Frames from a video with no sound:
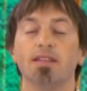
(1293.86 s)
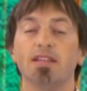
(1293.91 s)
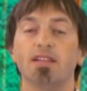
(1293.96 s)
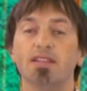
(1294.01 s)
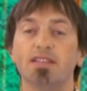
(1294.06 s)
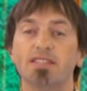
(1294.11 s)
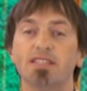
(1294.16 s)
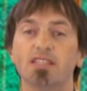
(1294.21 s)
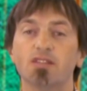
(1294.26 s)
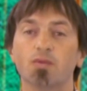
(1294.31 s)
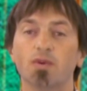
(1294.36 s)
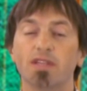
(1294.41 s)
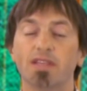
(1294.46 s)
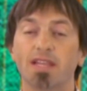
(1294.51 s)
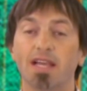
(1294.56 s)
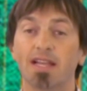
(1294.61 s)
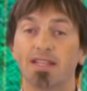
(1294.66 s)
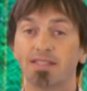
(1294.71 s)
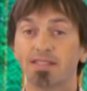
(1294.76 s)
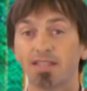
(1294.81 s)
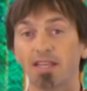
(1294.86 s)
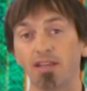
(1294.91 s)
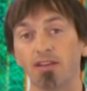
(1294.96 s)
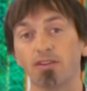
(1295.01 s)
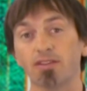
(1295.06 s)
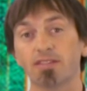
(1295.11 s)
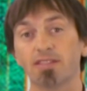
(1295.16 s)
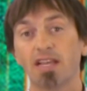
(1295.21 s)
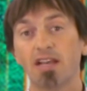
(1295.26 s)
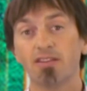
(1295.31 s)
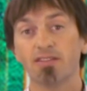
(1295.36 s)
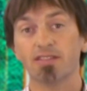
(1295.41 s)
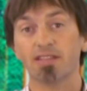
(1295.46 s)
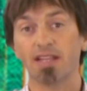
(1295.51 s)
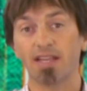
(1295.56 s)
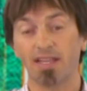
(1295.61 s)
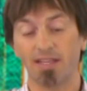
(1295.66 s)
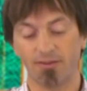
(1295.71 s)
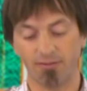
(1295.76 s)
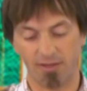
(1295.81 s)
Now this is what that scale sounds
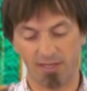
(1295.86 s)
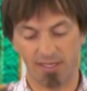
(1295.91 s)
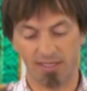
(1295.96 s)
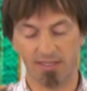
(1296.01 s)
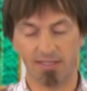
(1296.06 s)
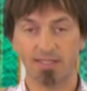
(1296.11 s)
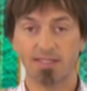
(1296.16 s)
like, right?